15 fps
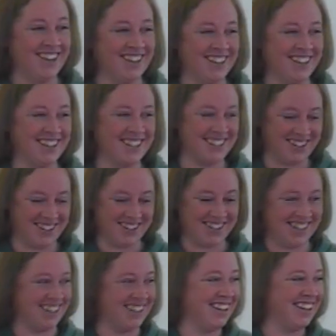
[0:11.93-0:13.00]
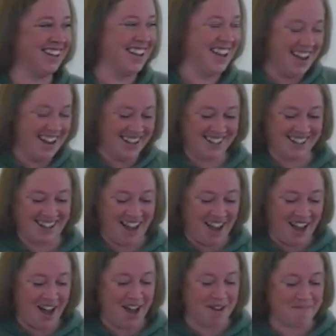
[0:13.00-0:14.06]
so it's a, it's a,
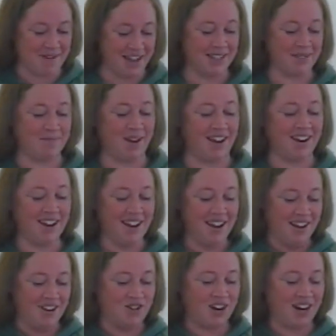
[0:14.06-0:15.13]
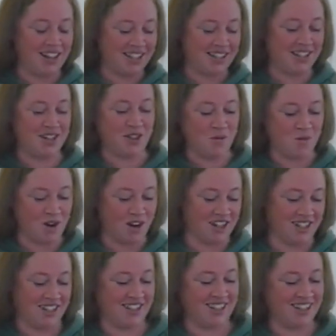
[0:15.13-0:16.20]
hot mess, but try to listen to the
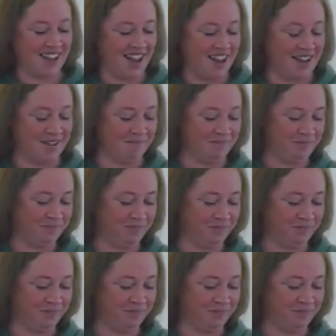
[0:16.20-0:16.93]
words. Um,